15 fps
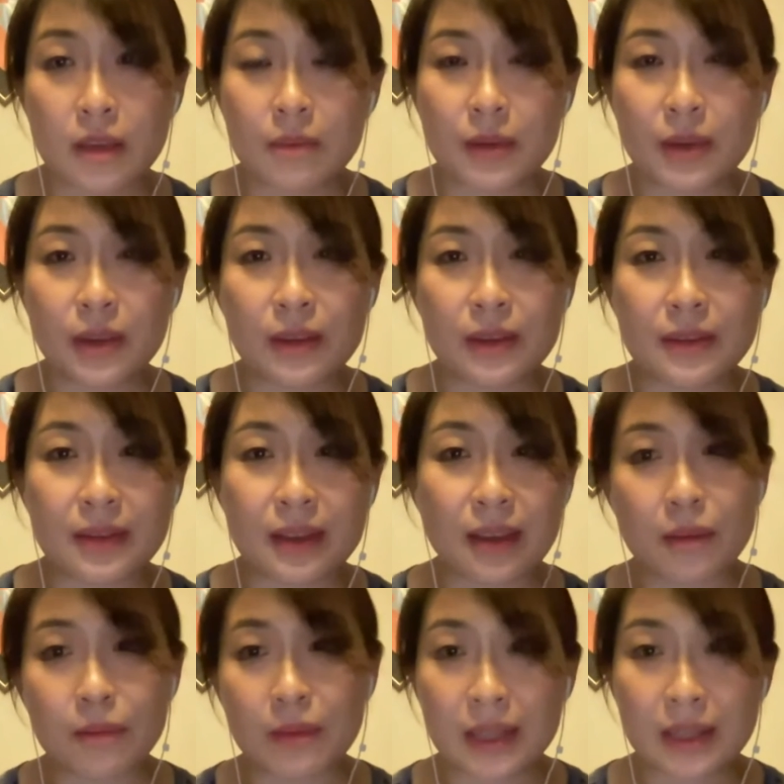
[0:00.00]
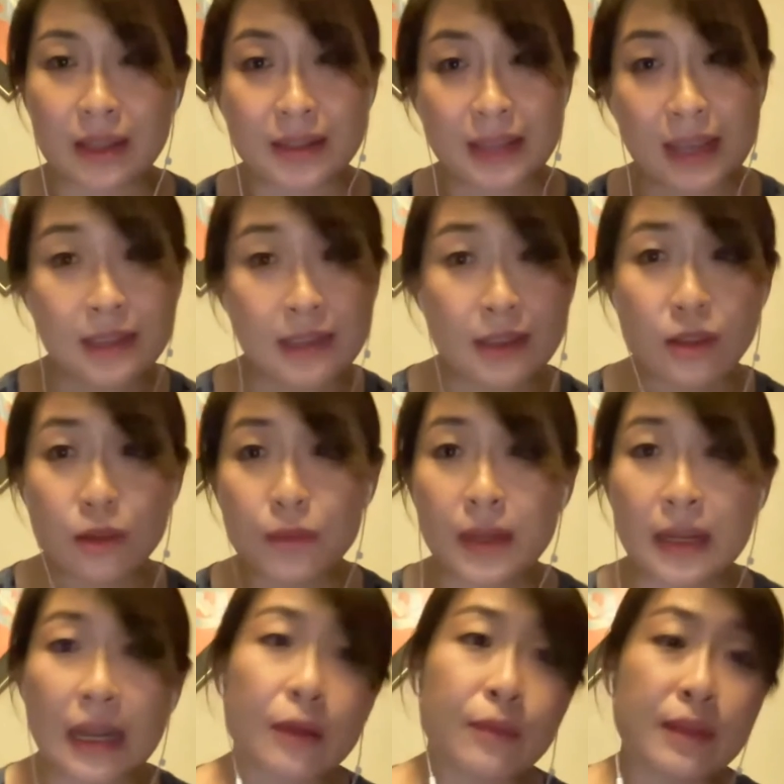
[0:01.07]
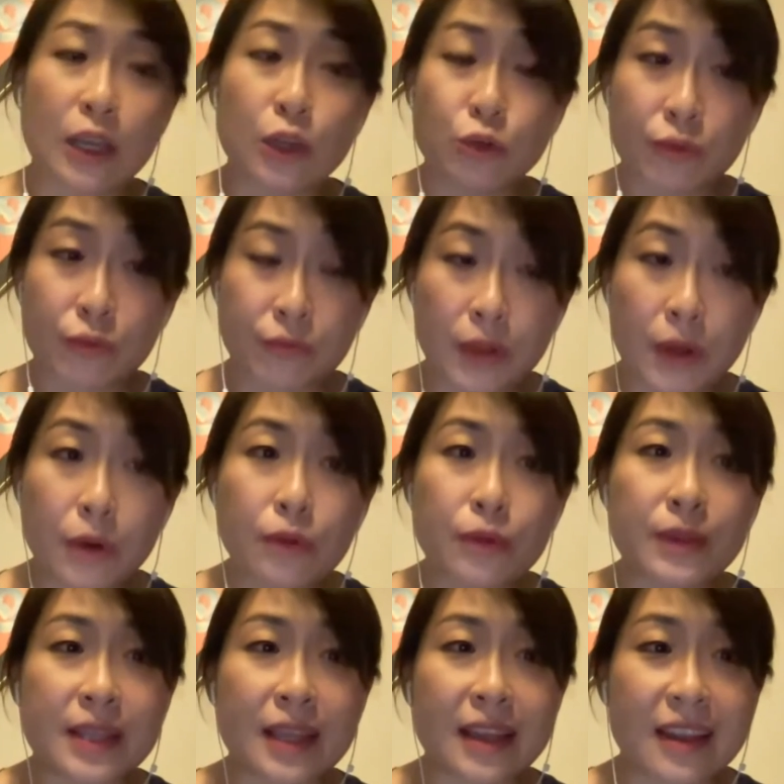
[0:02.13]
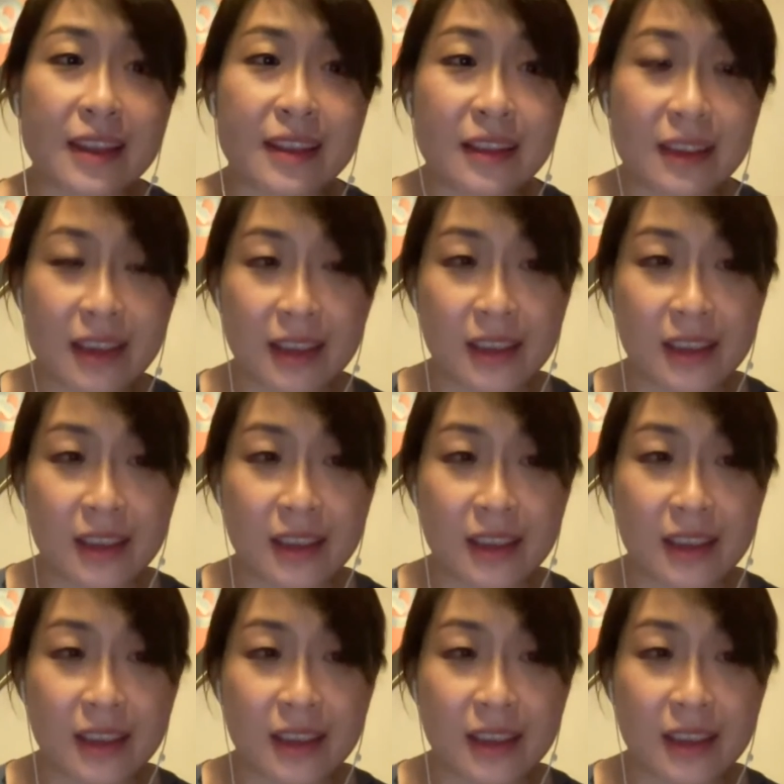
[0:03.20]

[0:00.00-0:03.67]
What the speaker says: because it takes into account natural flows, and